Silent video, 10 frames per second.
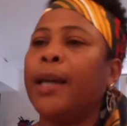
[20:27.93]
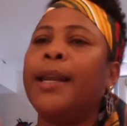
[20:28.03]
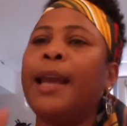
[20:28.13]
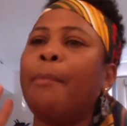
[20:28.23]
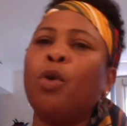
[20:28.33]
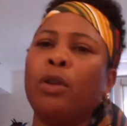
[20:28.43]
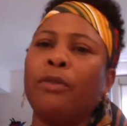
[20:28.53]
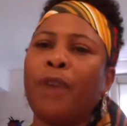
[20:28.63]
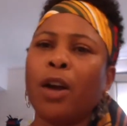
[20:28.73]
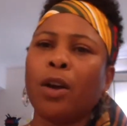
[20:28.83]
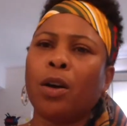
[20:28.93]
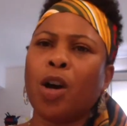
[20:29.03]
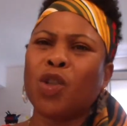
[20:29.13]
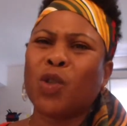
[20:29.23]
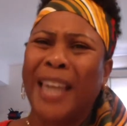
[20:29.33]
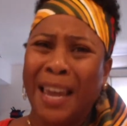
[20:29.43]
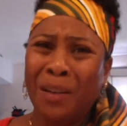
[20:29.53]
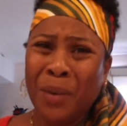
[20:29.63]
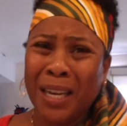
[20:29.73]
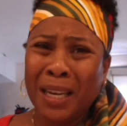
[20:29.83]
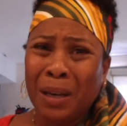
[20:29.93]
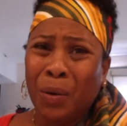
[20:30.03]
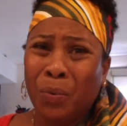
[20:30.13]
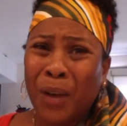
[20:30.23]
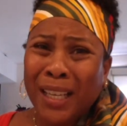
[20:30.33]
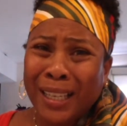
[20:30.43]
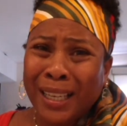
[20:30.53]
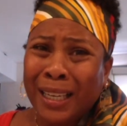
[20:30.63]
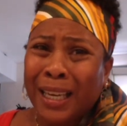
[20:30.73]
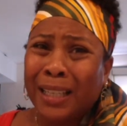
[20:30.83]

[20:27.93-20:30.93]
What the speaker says: And then that moon in Virgo goes, can we really?